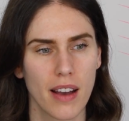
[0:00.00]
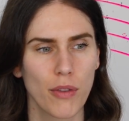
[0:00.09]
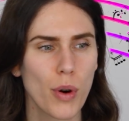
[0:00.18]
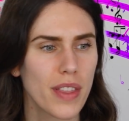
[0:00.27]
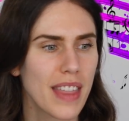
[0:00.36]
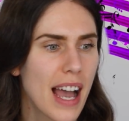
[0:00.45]

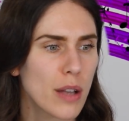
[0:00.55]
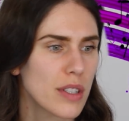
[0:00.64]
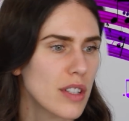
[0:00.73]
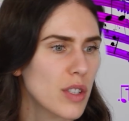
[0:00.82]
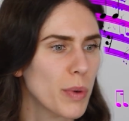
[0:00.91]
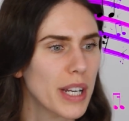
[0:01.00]

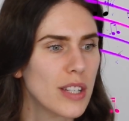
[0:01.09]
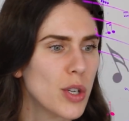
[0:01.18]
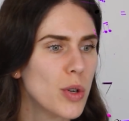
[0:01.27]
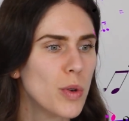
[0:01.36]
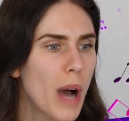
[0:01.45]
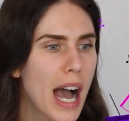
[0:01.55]

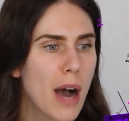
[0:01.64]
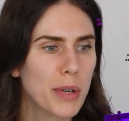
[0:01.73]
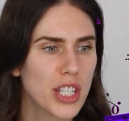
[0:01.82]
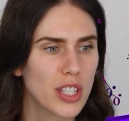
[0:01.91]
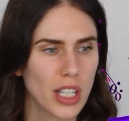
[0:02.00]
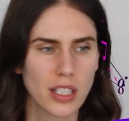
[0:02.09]
4,022 hours
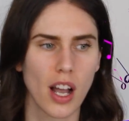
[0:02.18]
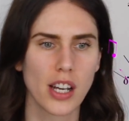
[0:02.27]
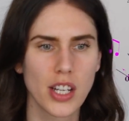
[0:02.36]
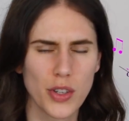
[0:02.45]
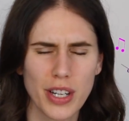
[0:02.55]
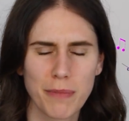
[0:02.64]

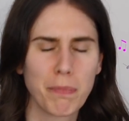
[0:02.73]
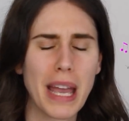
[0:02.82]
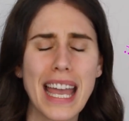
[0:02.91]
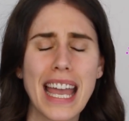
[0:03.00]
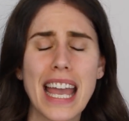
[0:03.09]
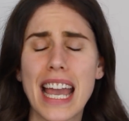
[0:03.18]
600
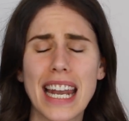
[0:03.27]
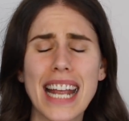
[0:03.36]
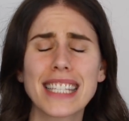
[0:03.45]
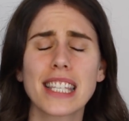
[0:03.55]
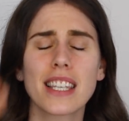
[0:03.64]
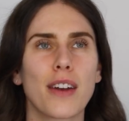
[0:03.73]

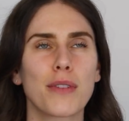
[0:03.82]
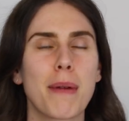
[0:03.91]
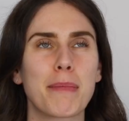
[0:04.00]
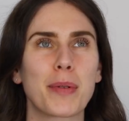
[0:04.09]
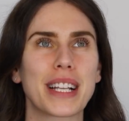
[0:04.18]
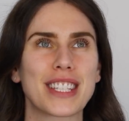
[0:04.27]
minutes. I don't
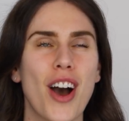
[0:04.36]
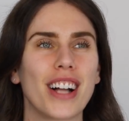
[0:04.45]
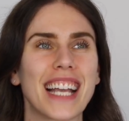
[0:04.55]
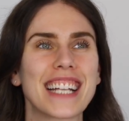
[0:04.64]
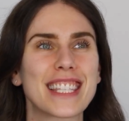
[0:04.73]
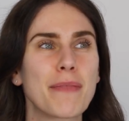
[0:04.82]
remember what it's called.
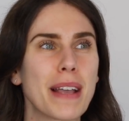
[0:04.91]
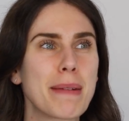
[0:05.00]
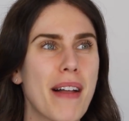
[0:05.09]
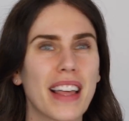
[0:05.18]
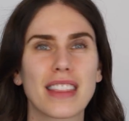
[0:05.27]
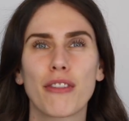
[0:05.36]
It's something
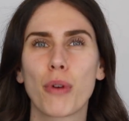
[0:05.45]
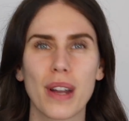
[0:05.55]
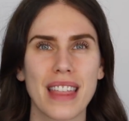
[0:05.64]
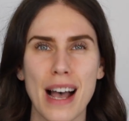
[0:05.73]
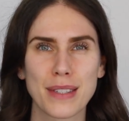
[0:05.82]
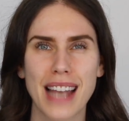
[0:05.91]
about like the
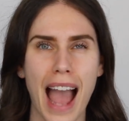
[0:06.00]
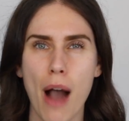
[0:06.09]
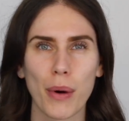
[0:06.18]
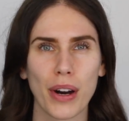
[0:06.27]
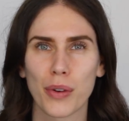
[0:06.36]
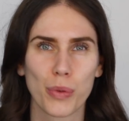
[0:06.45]
4,000
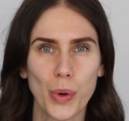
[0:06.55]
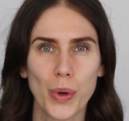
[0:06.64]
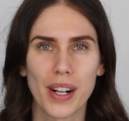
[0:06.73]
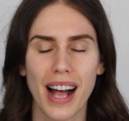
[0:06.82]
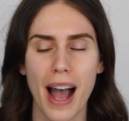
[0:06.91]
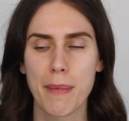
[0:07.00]
hour
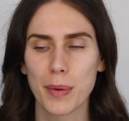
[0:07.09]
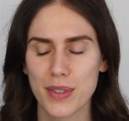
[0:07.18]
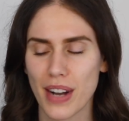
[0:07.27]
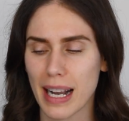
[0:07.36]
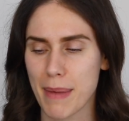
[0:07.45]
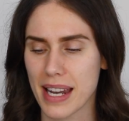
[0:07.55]
rule. Um, it was
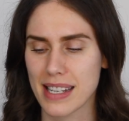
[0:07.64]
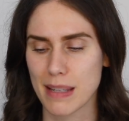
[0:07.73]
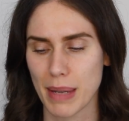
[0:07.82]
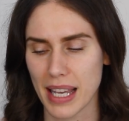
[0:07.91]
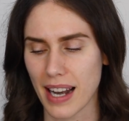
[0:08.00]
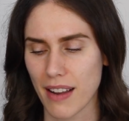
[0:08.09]
recommended to
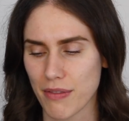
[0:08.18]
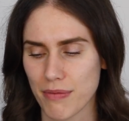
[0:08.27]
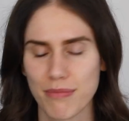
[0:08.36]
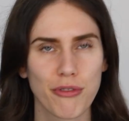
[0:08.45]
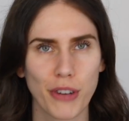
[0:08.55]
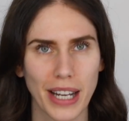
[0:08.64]
me and I
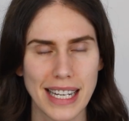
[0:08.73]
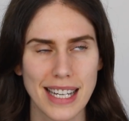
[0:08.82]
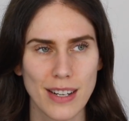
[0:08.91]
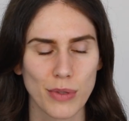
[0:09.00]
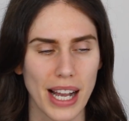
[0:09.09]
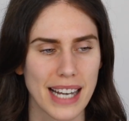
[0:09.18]
freaking
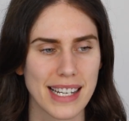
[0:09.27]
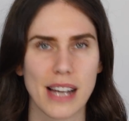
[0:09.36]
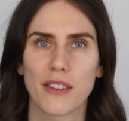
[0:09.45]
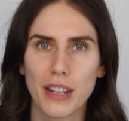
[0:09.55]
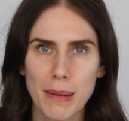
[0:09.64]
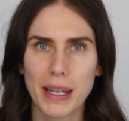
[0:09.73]
didn't write it down.
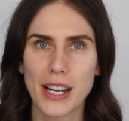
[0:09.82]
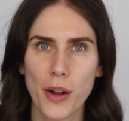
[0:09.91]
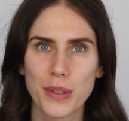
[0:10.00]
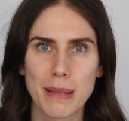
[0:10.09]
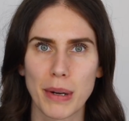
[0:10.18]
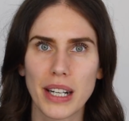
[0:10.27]
If anybody
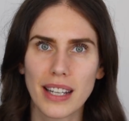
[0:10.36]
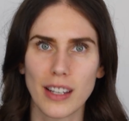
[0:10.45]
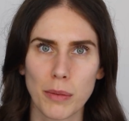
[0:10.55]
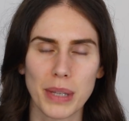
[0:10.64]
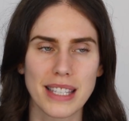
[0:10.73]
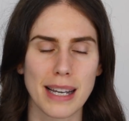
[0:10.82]
knows the book, can
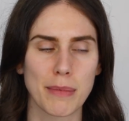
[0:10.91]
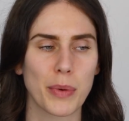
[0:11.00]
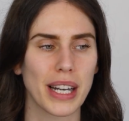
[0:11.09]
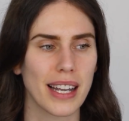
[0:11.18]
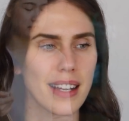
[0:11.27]
you please tell me what it